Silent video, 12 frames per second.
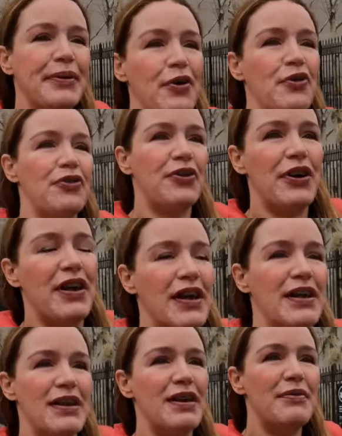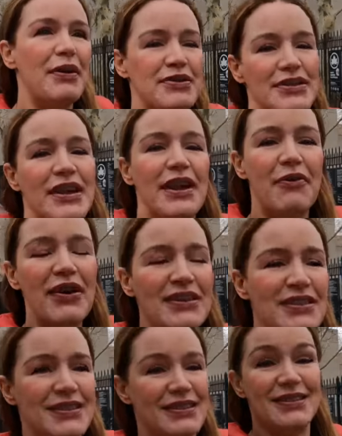over at Mount Sinai
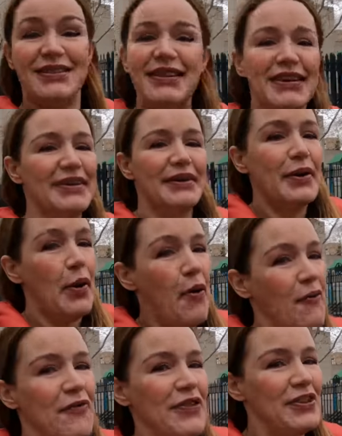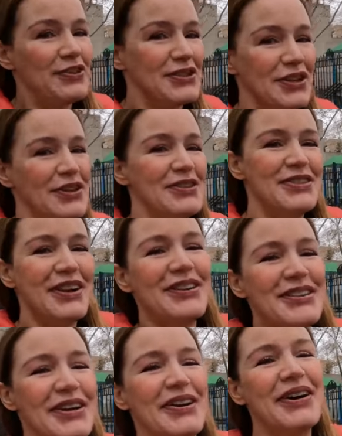West, and hopefully there's good news there
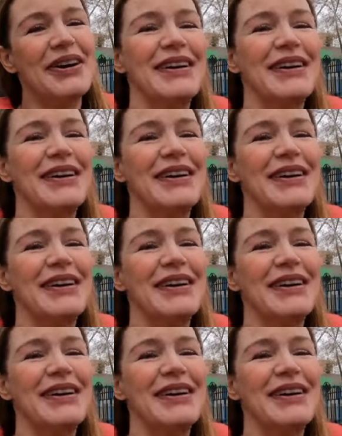too.